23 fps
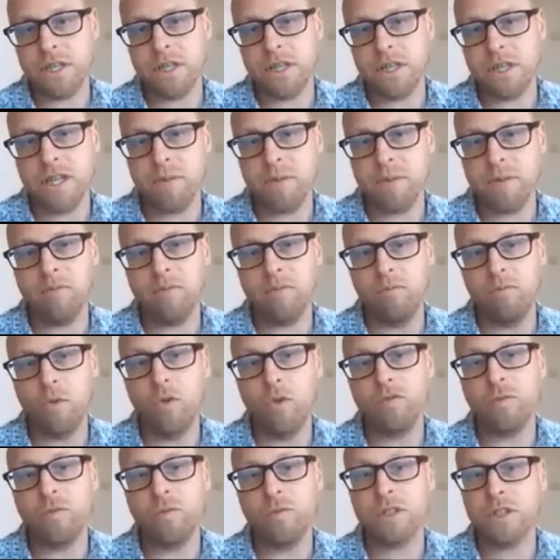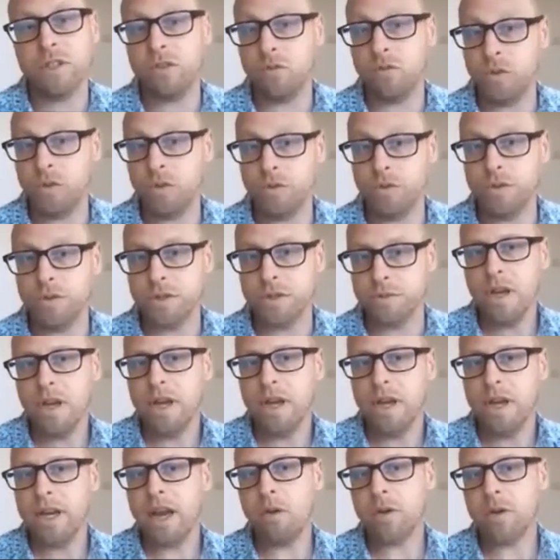think about movement and routes.
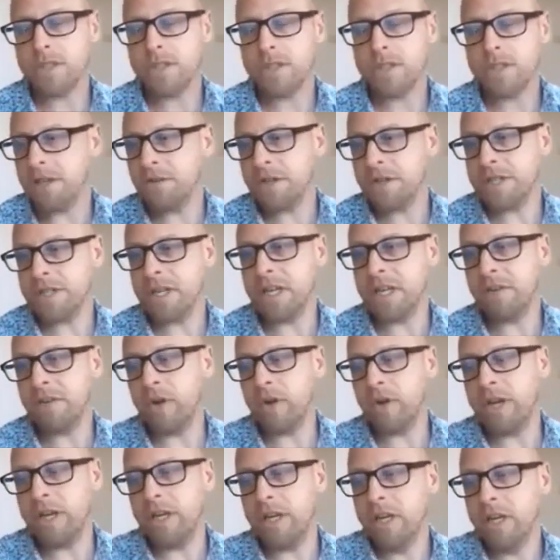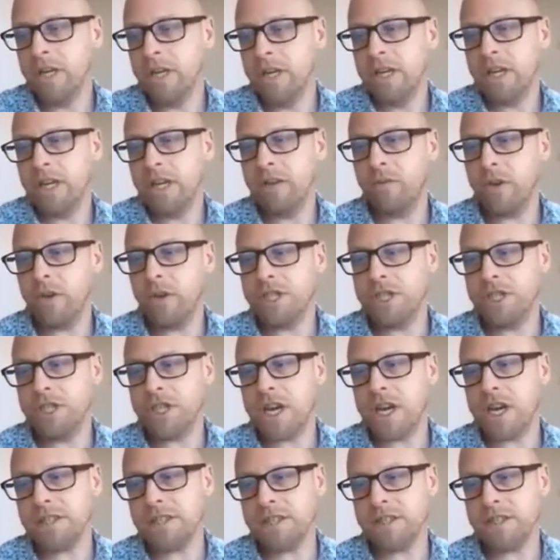Now, what's interesting, if we
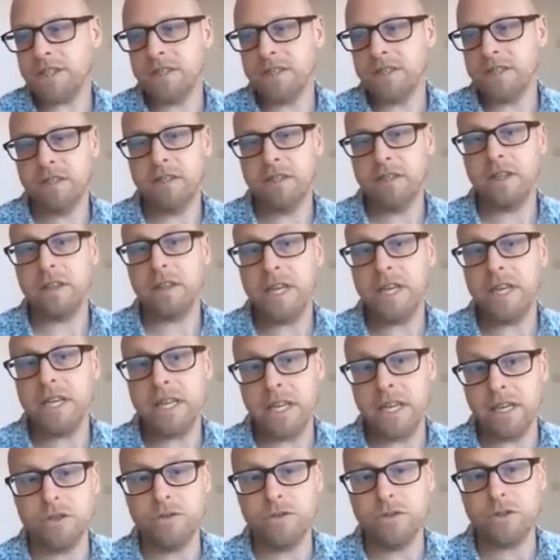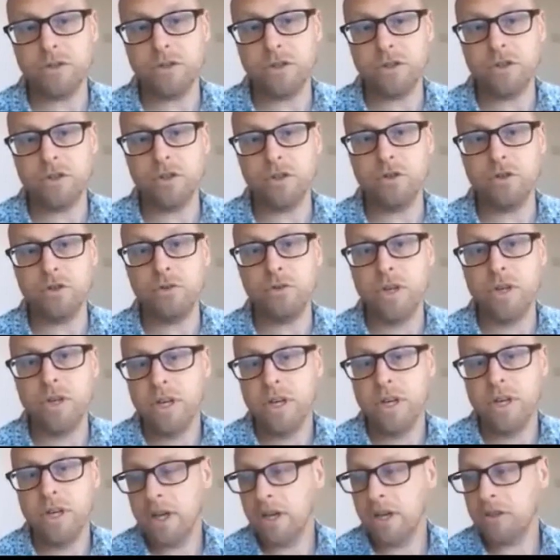adjust the thinking to
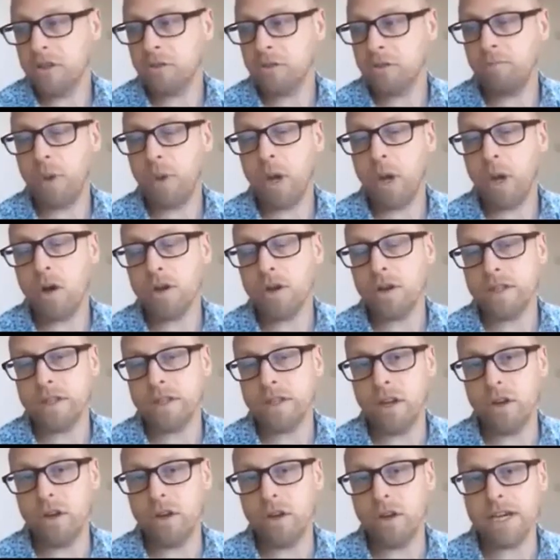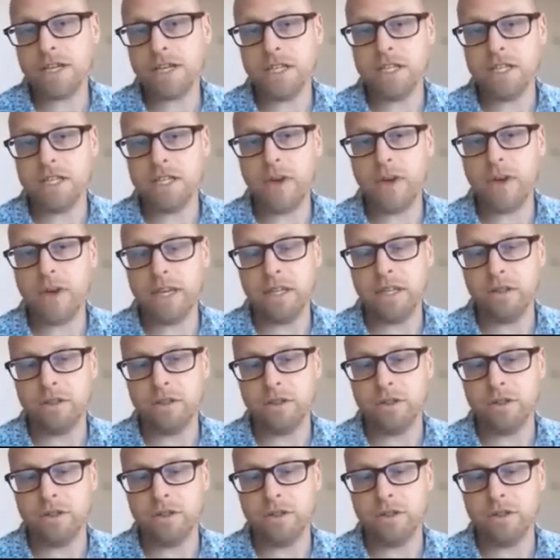plot the locations of archaeological